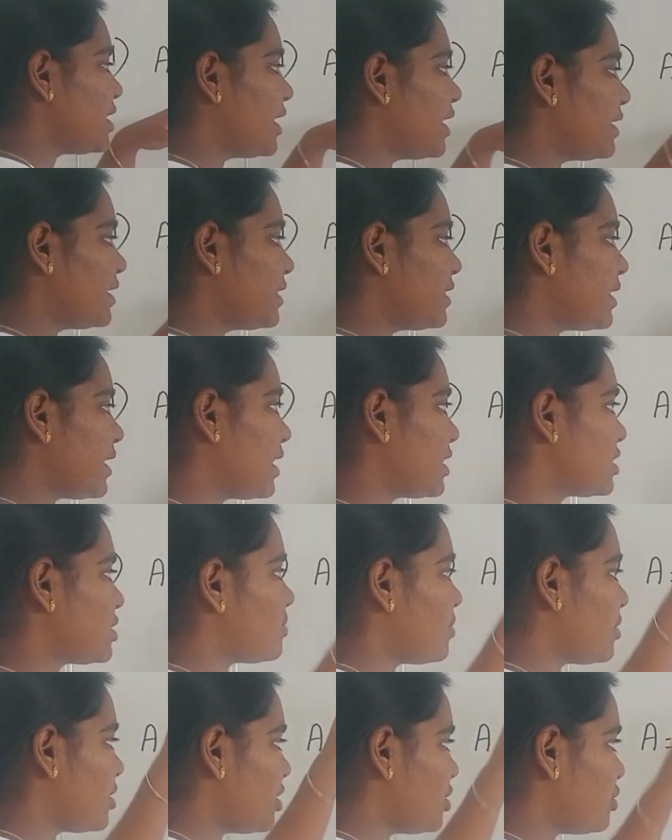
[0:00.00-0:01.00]
Deleting the
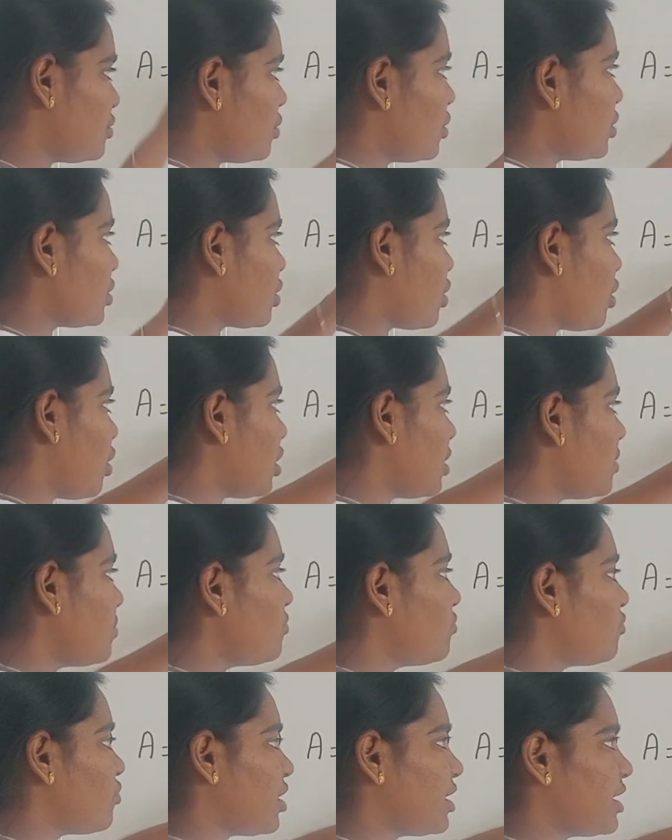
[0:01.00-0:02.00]
corresponding row and
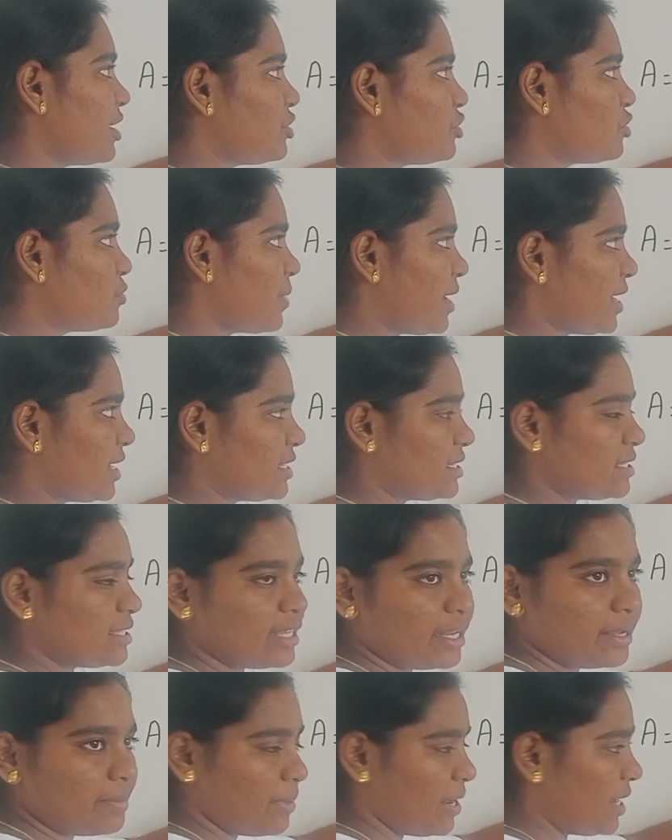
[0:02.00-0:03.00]
column, 1 into minus
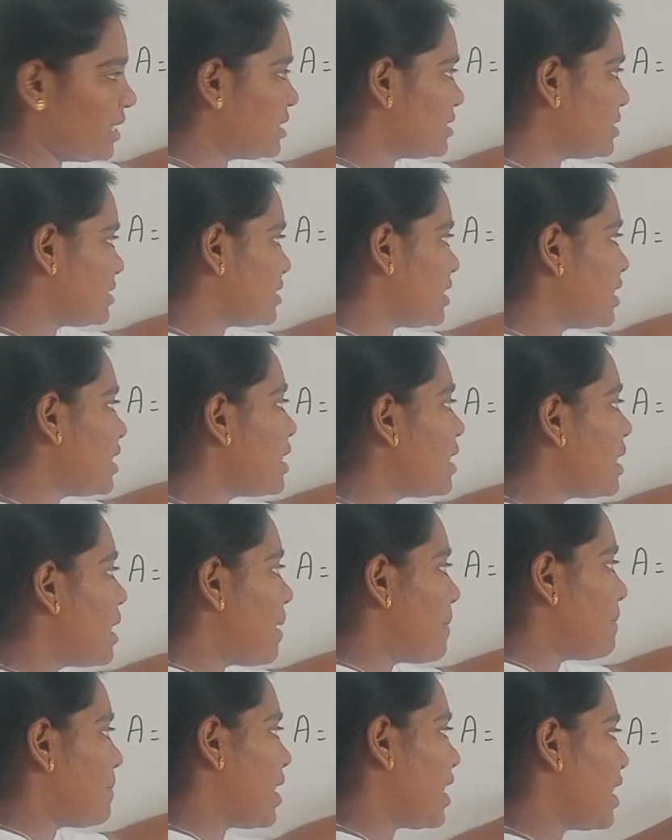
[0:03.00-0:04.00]
3, minus
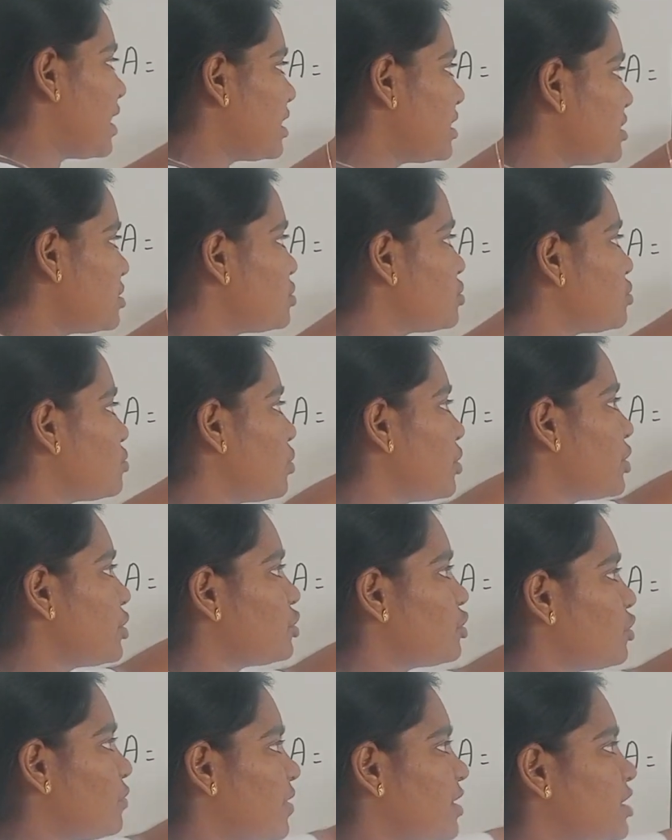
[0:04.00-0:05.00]
2
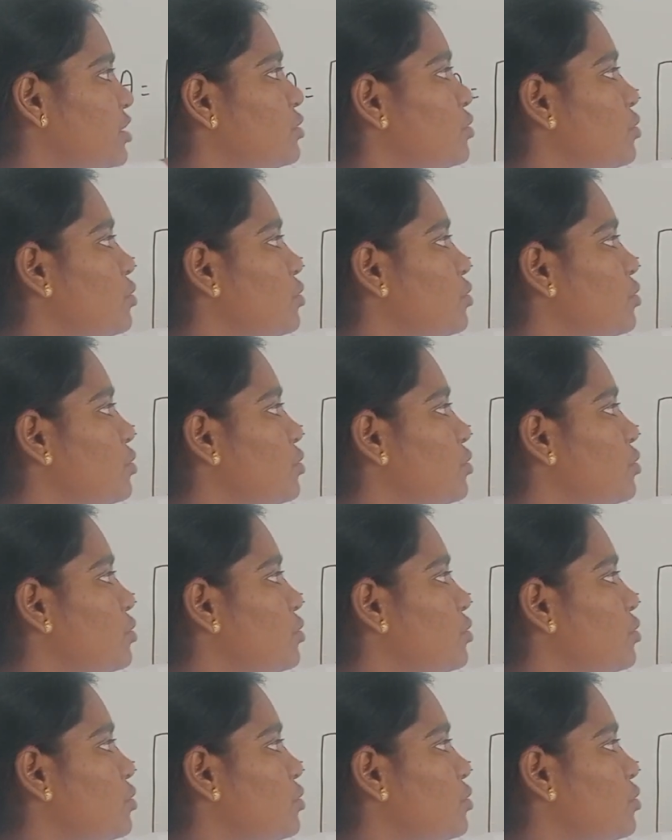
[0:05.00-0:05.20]
into 1,